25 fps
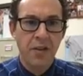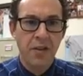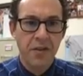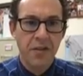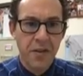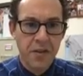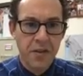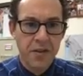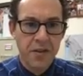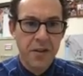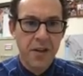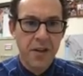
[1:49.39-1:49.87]

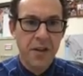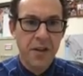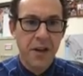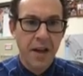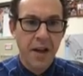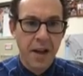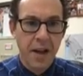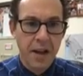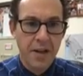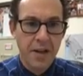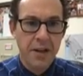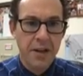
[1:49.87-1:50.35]
15,
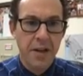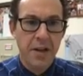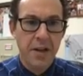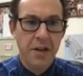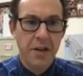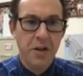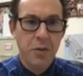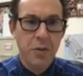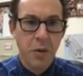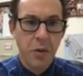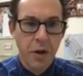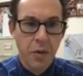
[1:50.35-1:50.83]

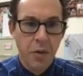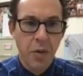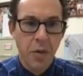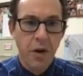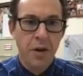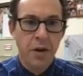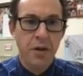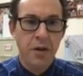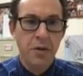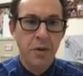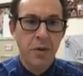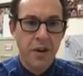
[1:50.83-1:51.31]
18,
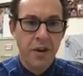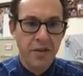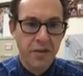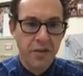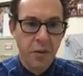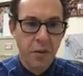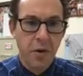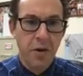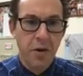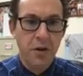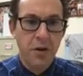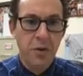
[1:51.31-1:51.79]
21,
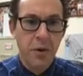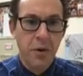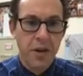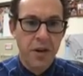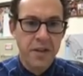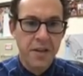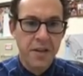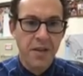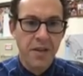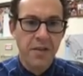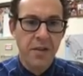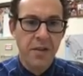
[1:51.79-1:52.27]
24,
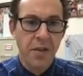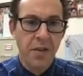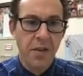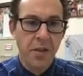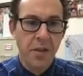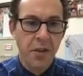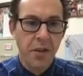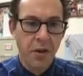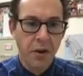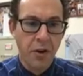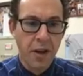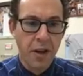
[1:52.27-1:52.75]
27,
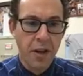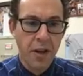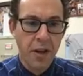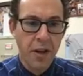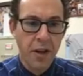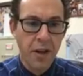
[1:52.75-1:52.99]
30.